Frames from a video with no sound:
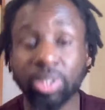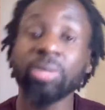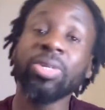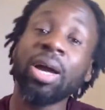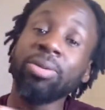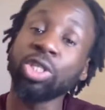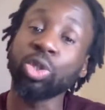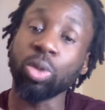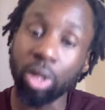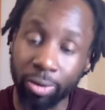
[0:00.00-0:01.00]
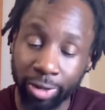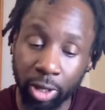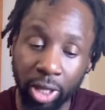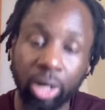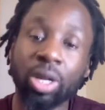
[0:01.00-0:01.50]
Sometimes there's too
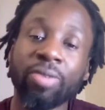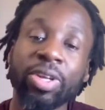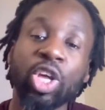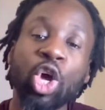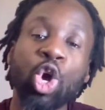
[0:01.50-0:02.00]
little of it,